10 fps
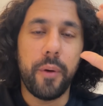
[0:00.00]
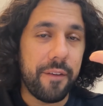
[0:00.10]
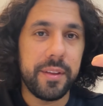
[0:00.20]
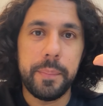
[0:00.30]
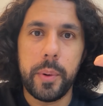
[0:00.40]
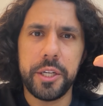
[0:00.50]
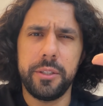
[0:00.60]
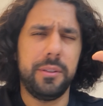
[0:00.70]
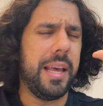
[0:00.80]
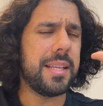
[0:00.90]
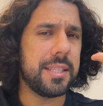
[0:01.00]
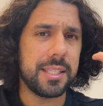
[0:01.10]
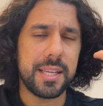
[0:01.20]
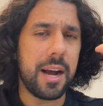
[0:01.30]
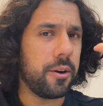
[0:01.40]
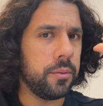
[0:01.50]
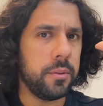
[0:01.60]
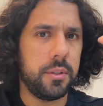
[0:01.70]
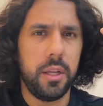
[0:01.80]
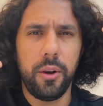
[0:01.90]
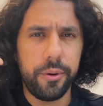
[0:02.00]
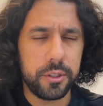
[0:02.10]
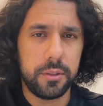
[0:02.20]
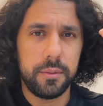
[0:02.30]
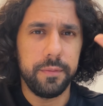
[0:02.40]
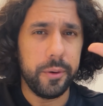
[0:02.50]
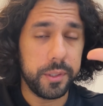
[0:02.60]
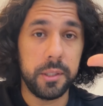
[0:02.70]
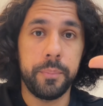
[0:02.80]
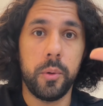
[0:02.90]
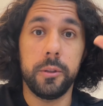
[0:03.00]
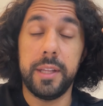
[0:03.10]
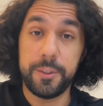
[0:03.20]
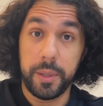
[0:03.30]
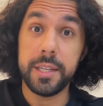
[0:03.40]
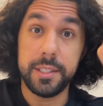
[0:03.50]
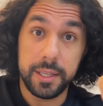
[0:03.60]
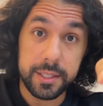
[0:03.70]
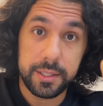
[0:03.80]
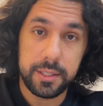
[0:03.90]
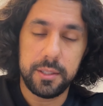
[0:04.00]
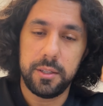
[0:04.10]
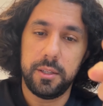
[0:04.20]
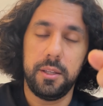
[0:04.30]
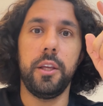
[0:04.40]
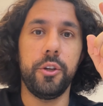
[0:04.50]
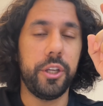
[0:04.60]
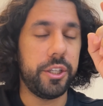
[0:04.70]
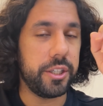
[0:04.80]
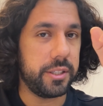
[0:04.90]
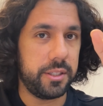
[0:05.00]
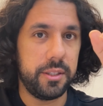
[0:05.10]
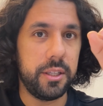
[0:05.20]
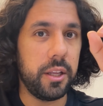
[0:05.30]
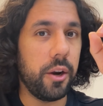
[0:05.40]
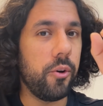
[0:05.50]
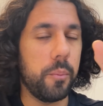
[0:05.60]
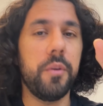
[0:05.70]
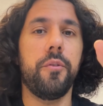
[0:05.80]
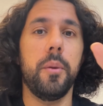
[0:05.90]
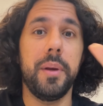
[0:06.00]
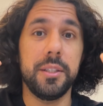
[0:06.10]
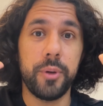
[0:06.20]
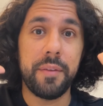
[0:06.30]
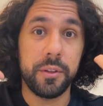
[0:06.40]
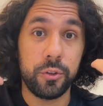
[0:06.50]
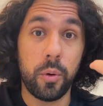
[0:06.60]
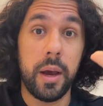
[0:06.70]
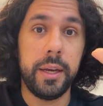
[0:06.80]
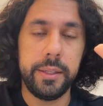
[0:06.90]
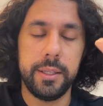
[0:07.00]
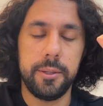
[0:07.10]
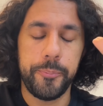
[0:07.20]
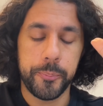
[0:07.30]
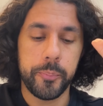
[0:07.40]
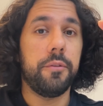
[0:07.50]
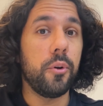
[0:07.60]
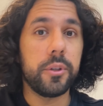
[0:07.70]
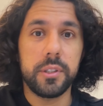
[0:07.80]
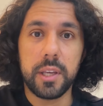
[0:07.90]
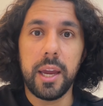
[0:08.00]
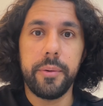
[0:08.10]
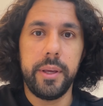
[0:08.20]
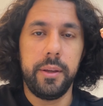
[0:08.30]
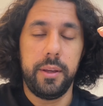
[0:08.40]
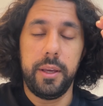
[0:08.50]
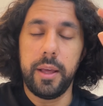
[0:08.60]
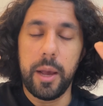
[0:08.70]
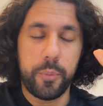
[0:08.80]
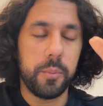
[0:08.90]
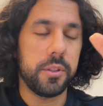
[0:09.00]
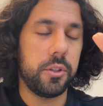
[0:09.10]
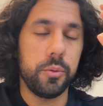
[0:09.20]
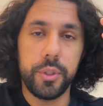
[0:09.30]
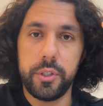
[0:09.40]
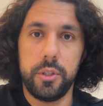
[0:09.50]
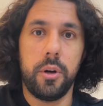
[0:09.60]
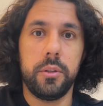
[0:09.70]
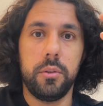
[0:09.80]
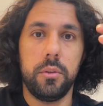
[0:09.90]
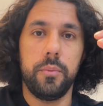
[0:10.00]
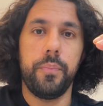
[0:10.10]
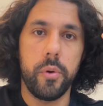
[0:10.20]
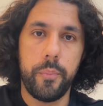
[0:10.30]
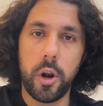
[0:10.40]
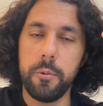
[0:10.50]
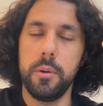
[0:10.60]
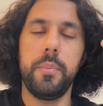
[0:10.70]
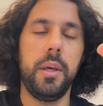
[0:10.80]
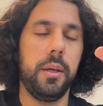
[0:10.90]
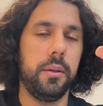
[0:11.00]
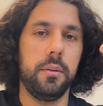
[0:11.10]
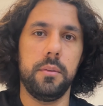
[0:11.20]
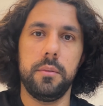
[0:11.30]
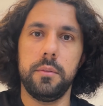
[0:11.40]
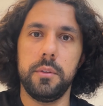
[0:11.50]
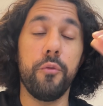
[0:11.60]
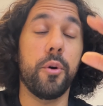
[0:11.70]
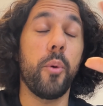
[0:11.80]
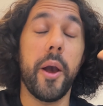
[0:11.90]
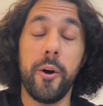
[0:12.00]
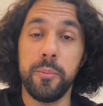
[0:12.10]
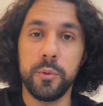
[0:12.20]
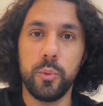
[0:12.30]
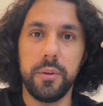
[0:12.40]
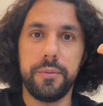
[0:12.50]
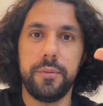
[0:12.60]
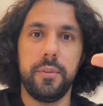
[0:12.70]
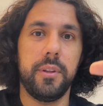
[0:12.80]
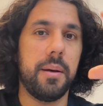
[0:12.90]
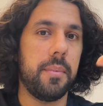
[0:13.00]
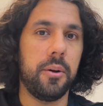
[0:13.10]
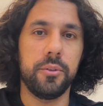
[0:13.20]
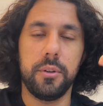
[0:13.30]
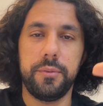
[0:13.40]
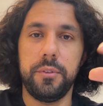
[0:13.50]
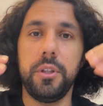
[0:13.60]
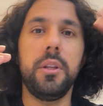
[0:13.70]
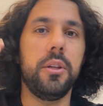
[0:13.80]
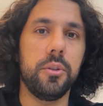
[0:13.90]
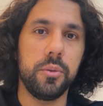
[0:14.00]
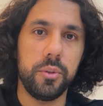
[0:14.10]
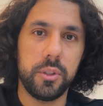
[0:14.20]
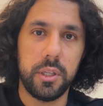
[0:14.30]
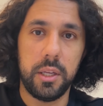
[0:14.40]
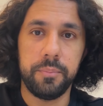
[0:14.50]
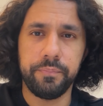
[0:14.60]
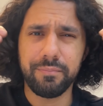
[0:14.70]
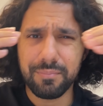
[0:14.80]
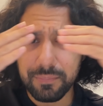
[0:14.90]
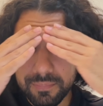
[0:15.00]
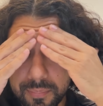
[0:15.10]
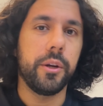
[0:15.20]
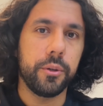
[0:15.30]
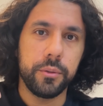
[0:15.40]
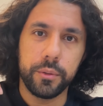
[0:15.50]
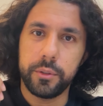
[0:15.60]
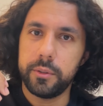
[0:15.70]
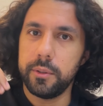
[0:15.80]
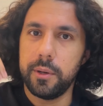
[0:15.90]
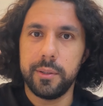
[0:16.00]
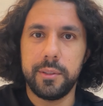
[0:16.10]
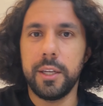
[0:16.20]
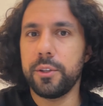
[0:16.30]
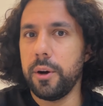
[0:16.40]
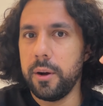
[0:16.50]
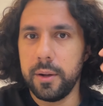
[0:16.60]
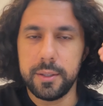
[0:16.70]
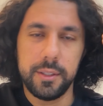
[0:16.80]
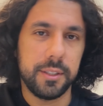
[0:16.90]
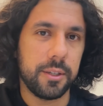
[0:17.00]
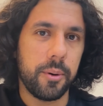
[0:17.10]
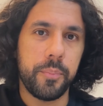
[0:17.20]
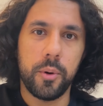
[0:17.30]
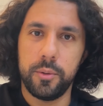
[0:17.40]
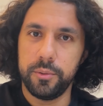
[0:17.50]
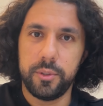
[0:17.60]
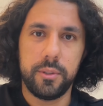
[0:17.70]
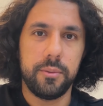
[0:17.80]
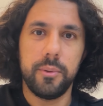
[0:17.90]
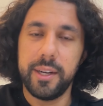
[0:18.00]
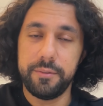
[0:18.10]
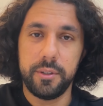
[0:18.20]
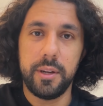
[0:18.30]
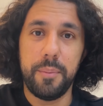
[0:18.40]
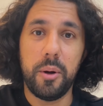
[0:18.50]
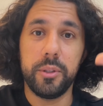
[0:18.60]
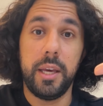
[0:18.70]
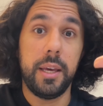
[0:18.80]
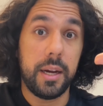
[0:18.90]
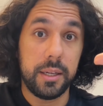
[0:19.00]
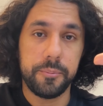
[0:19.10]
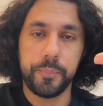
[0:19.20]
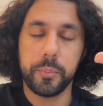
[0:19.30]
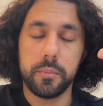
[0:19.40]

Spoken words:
If you have the impression that sounds and looks very simple, that's because it is. It just didn't look before because you haven't tried it. If it looks scary, I promise you it's not. You have probably been overwhelmed with the amount of news and reels or TikTok, Instagram posts, whatever, about AI.